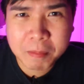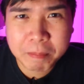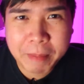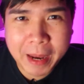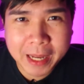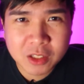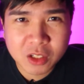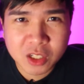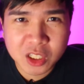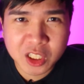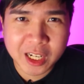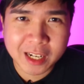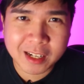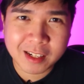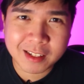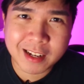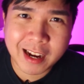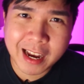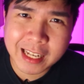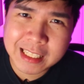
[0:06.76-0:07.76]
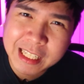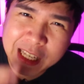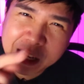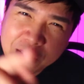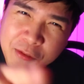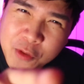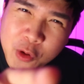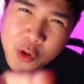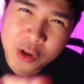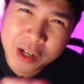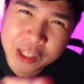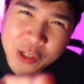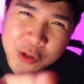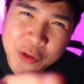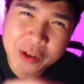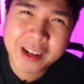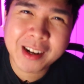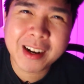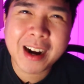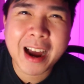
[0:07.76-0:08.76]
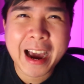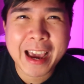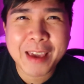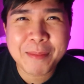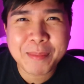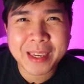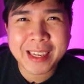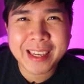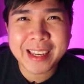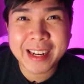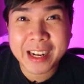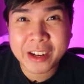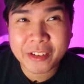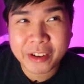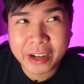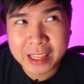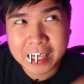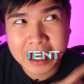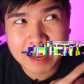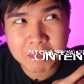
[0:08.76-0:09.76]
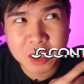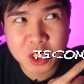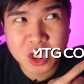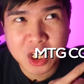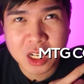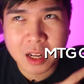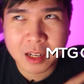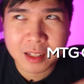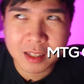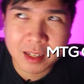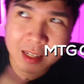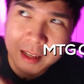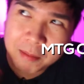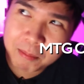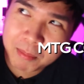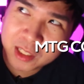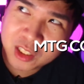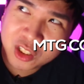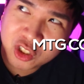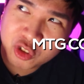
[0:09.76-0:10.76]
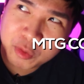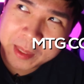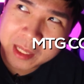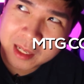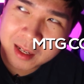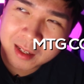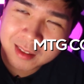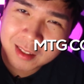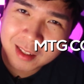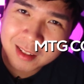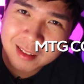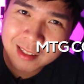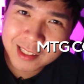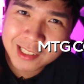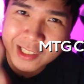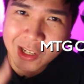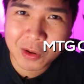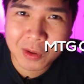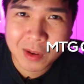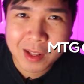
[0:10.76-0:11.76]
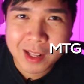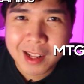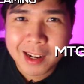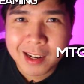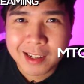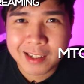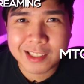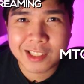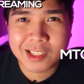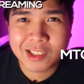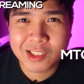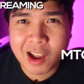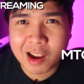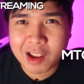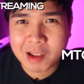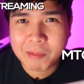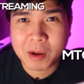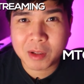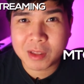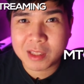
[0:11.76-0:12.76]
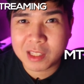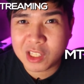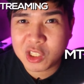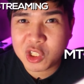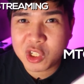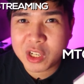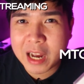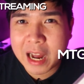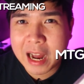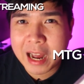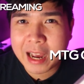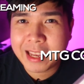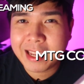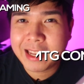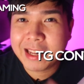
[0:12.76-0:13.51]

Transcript: back to the channel, guys. If you are new here, I am E and I create MTG content and budget streaming content. So let's talk about DJI